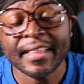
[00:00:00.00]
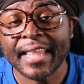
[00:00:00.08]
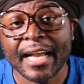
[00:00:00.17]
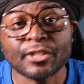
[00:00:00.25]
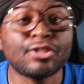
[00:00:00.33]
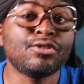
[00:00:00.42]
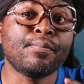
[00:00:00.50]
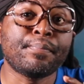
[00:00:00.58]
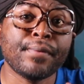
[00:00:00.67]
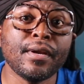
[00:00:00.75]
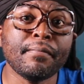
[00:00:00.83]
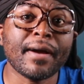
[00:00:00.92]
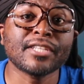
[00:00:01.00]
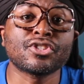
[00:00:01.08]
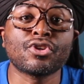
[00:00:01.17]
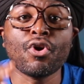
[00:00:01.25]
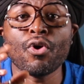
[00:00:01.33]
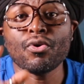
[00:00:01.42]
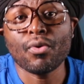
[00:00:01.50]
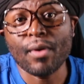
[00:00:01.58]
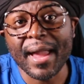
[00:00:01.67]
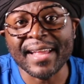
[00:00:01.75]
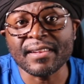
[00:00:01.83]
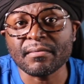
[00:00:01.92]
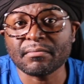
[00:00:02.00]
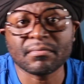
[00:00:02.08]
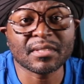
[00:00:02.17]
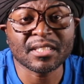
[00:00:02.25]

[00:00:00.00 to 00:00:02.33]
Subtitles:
that you pretty much go and